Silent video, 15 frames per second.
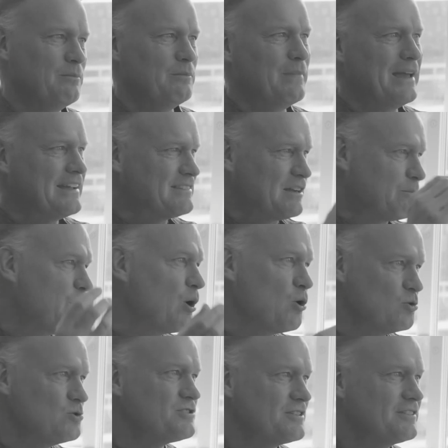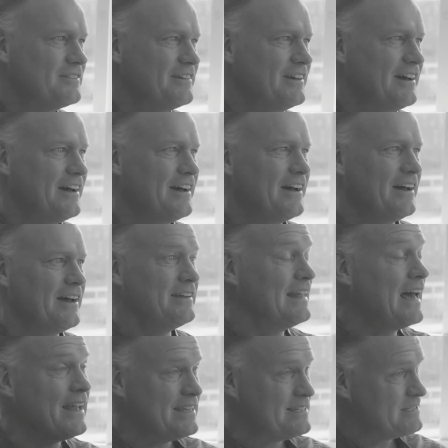make their pose, and
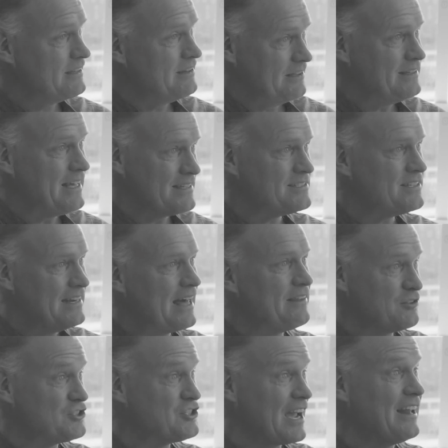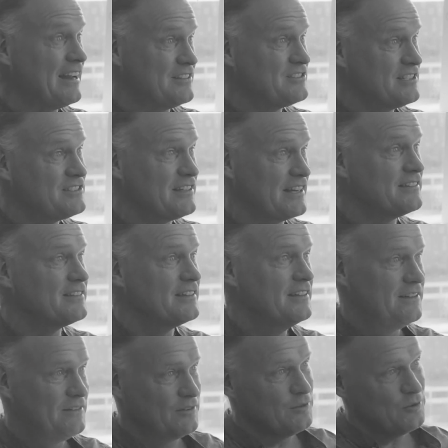that's another challenge, isn't it,
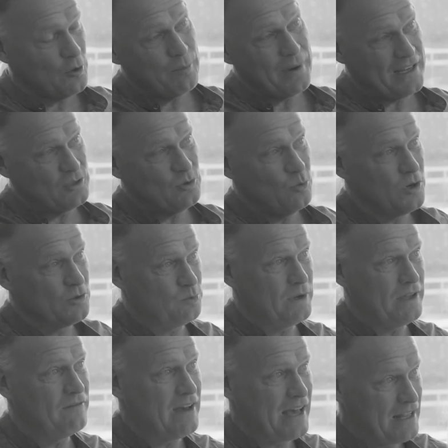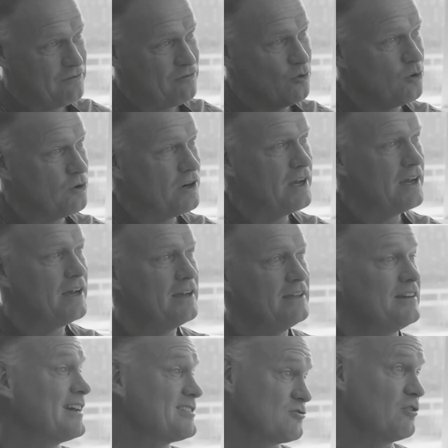compared to what we have had for
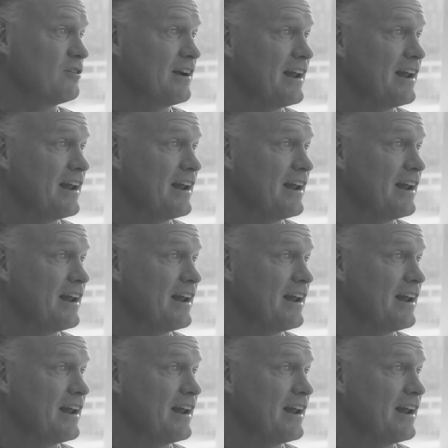industrial